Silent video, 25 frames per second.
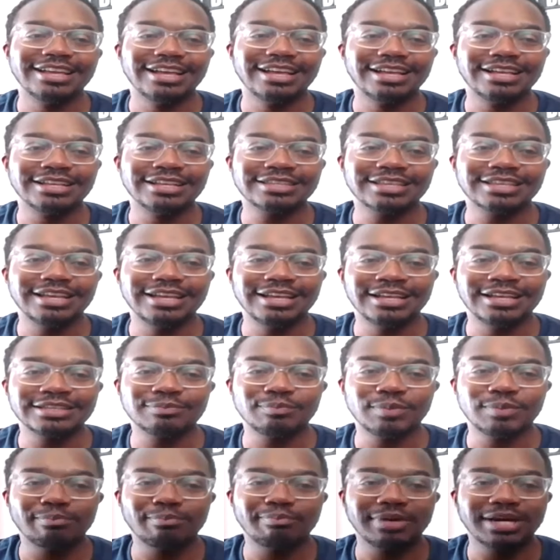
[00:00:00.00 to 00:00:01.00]
that's that's
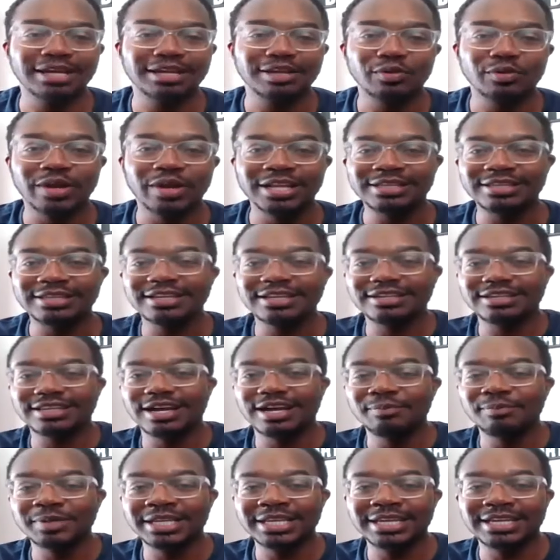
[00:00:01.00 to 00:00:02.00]
my buddy right there,
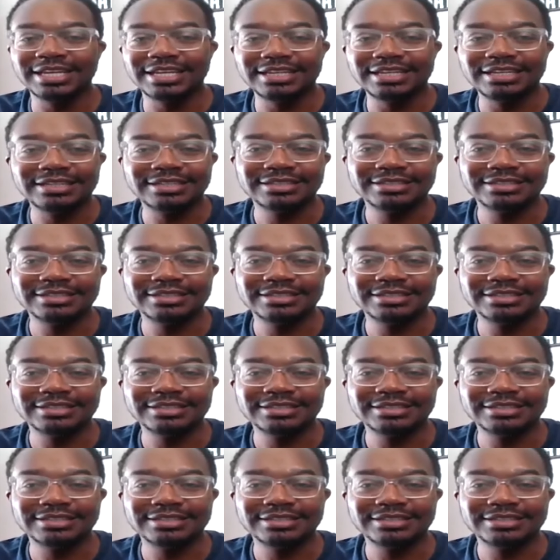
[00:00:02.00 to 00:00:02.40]
Dominique.